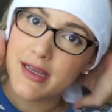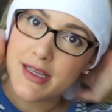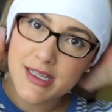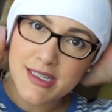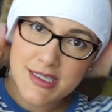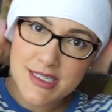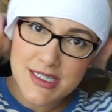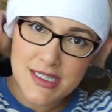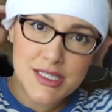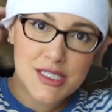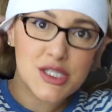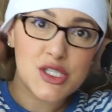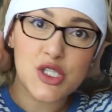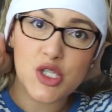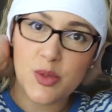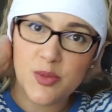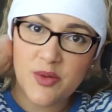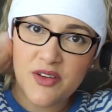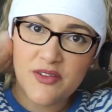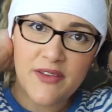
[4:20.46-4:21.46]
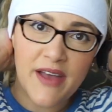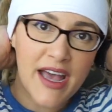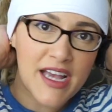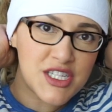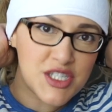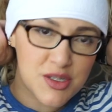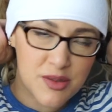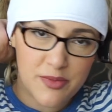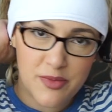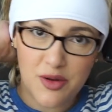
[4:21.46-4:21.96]
because this is super
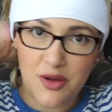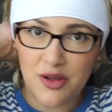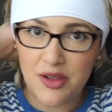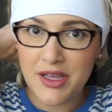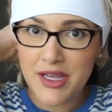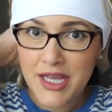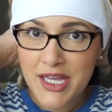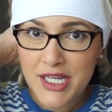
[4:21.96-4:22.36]
fashionable.